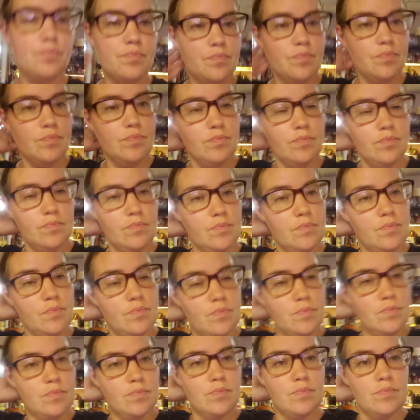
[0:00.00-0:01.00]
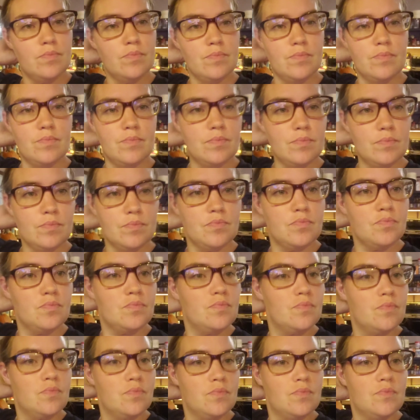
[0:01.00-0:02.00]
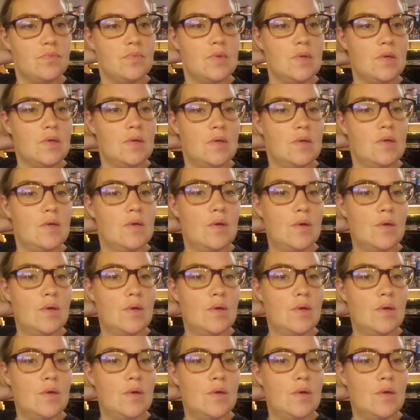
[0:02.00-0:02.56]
(no one is talking)